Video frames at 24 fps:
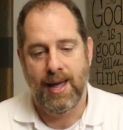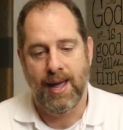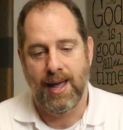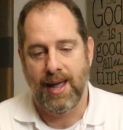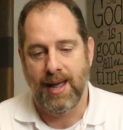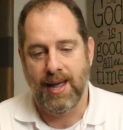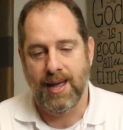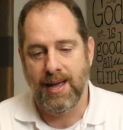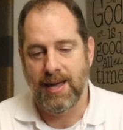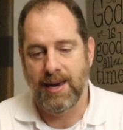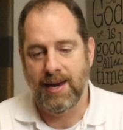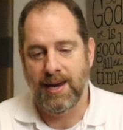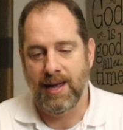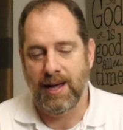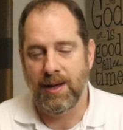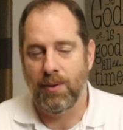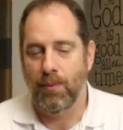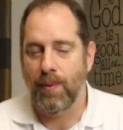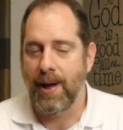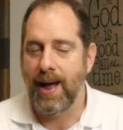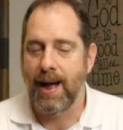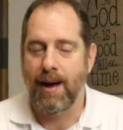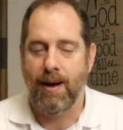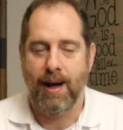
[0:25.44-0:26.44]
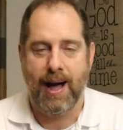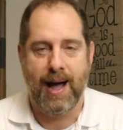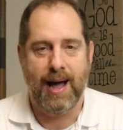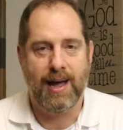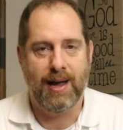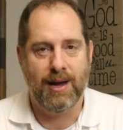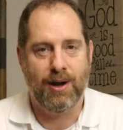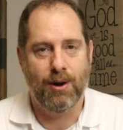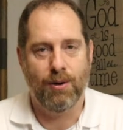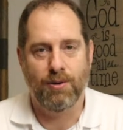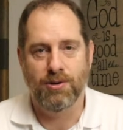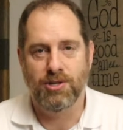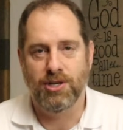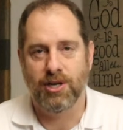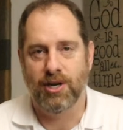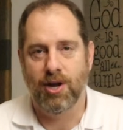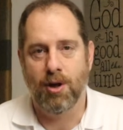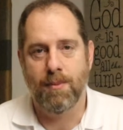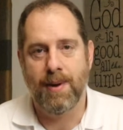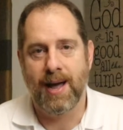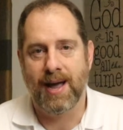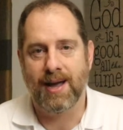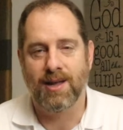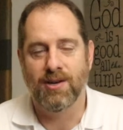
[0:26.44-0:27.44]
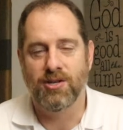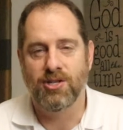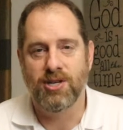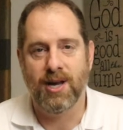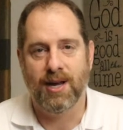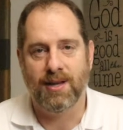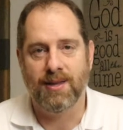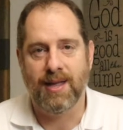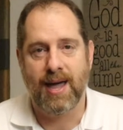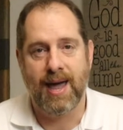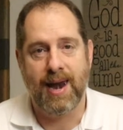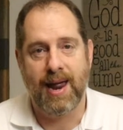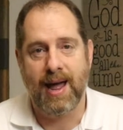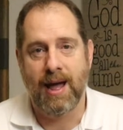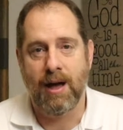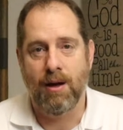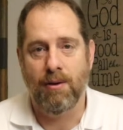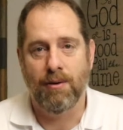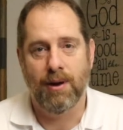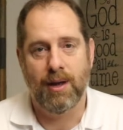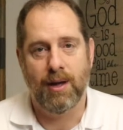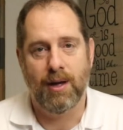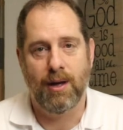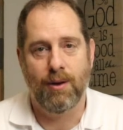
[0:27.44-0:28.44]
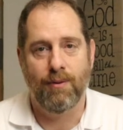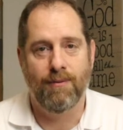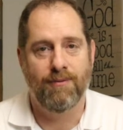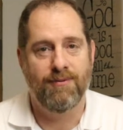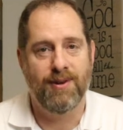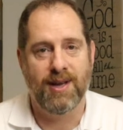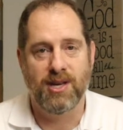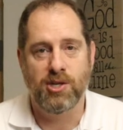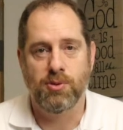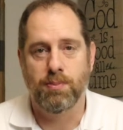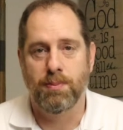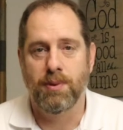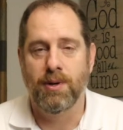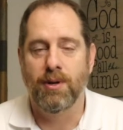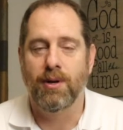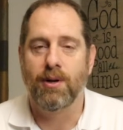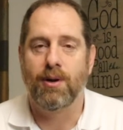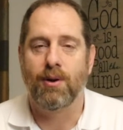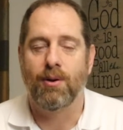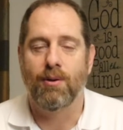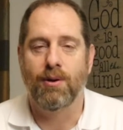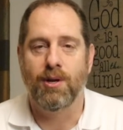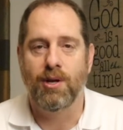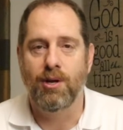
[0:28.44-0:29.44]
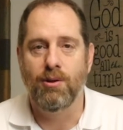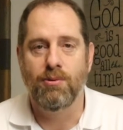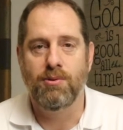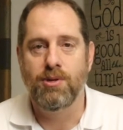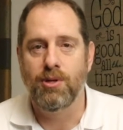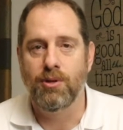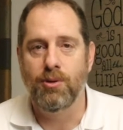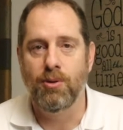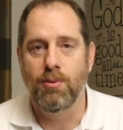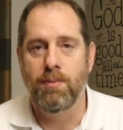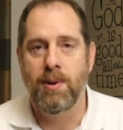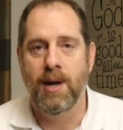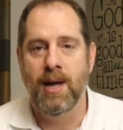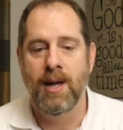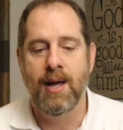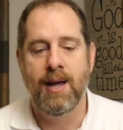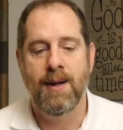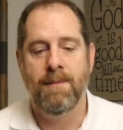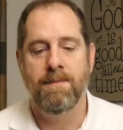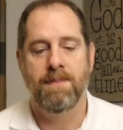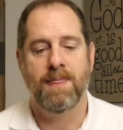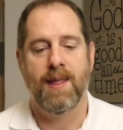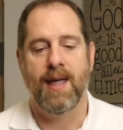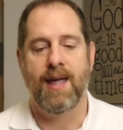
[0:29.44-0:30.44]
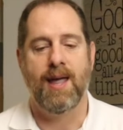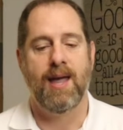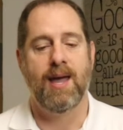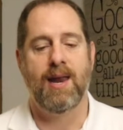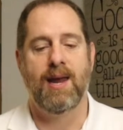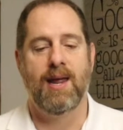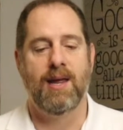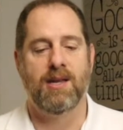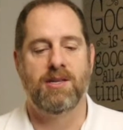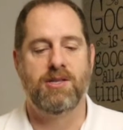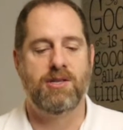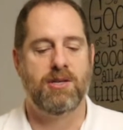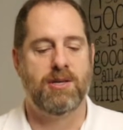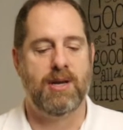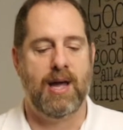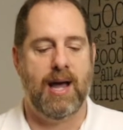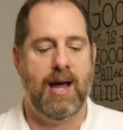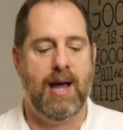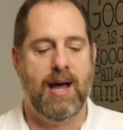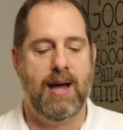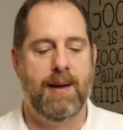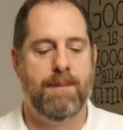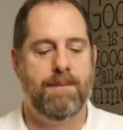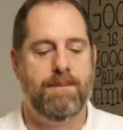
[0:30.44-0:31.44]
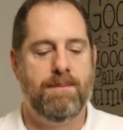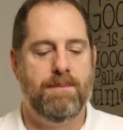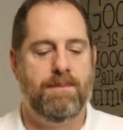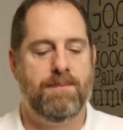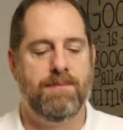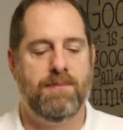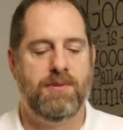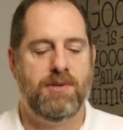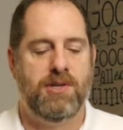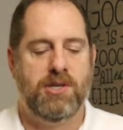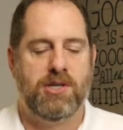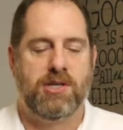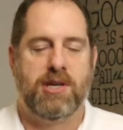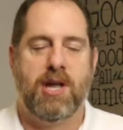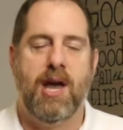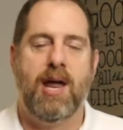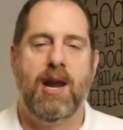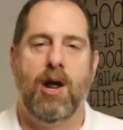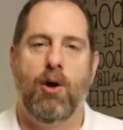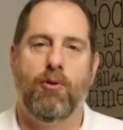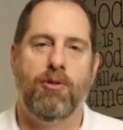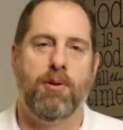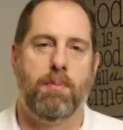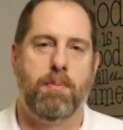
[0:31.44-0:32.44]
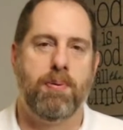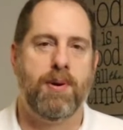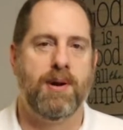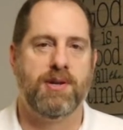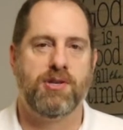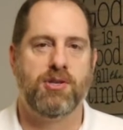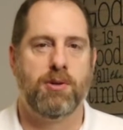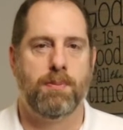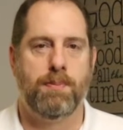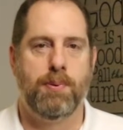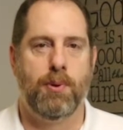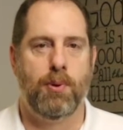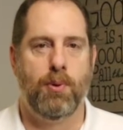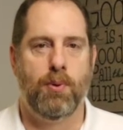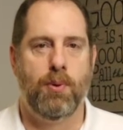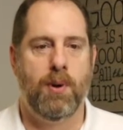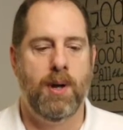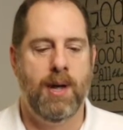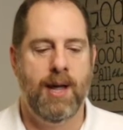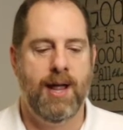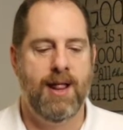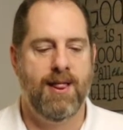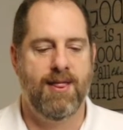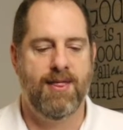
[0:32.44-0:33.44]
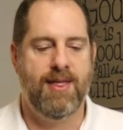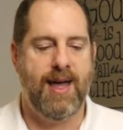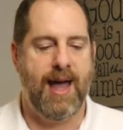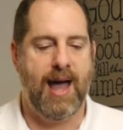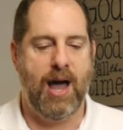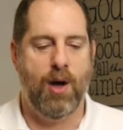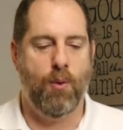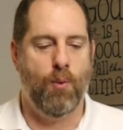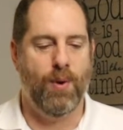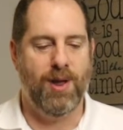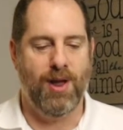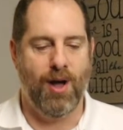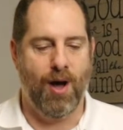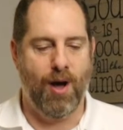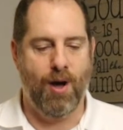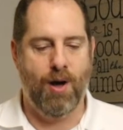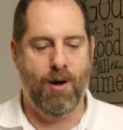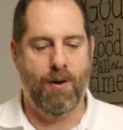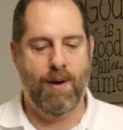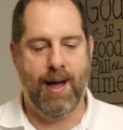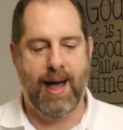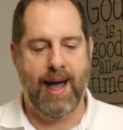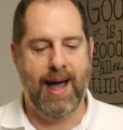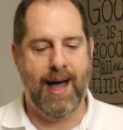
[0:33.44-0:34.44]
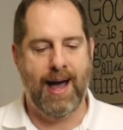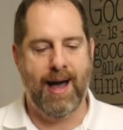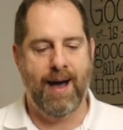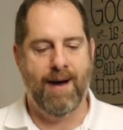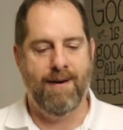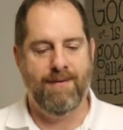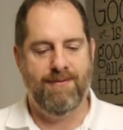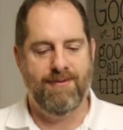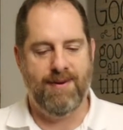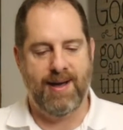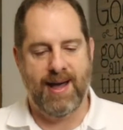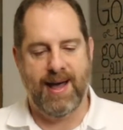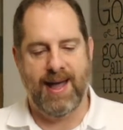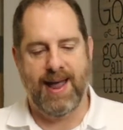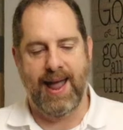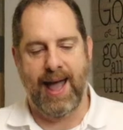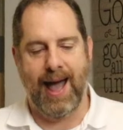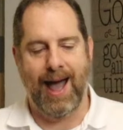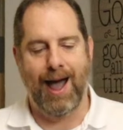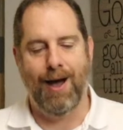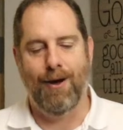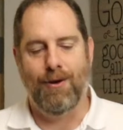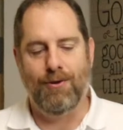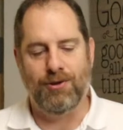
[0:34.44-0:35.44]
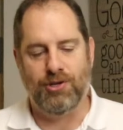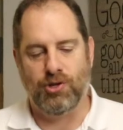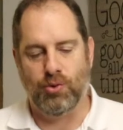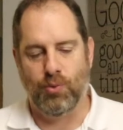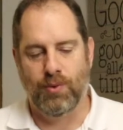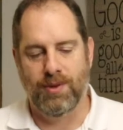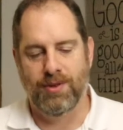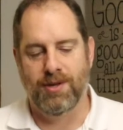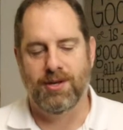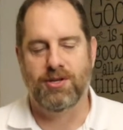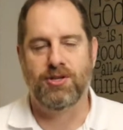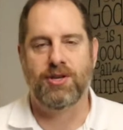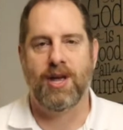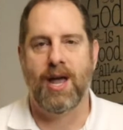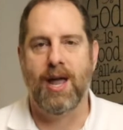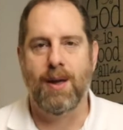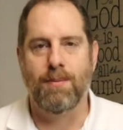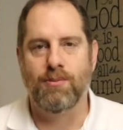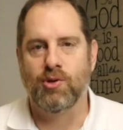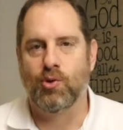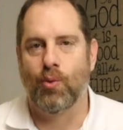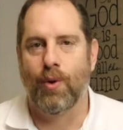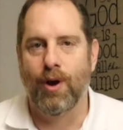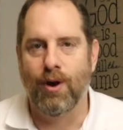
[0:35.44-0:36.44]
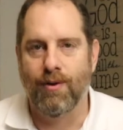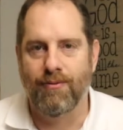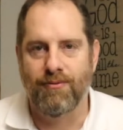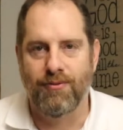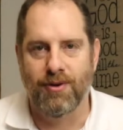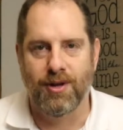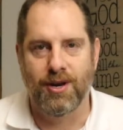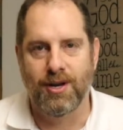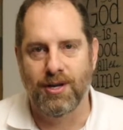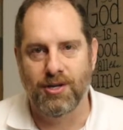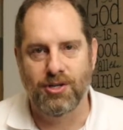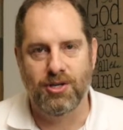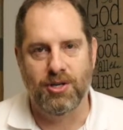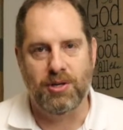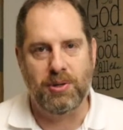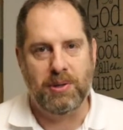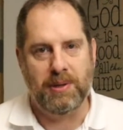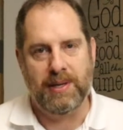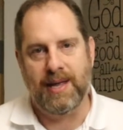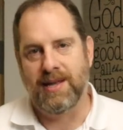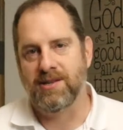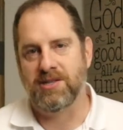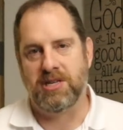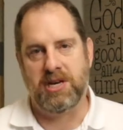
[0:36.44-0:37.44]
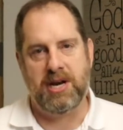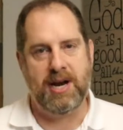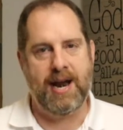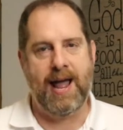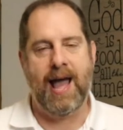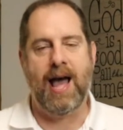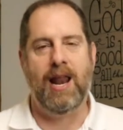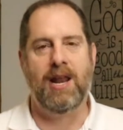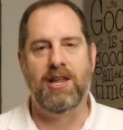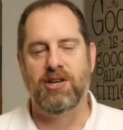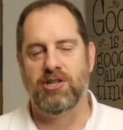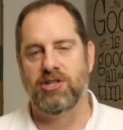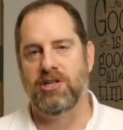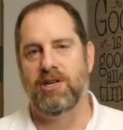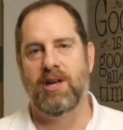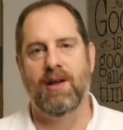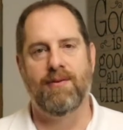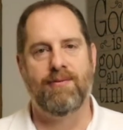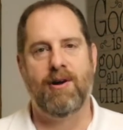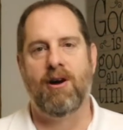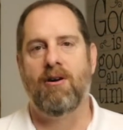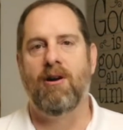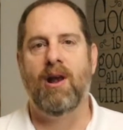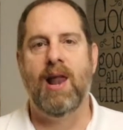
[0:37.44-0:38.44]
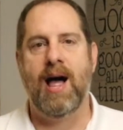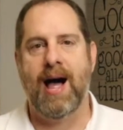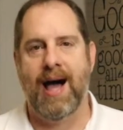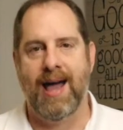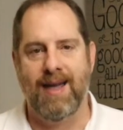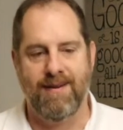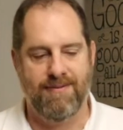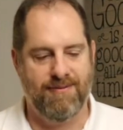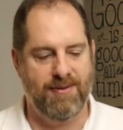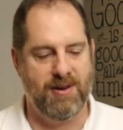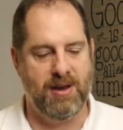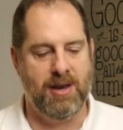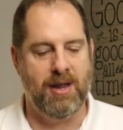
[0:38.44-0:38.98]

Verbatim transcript: And uh, wow, I encourage you to go back and check that out uh, on Facebook or YouTube. And it's, uh, just kind of on the principle that we all have a house with the same square footage, and that's an analogy of our life.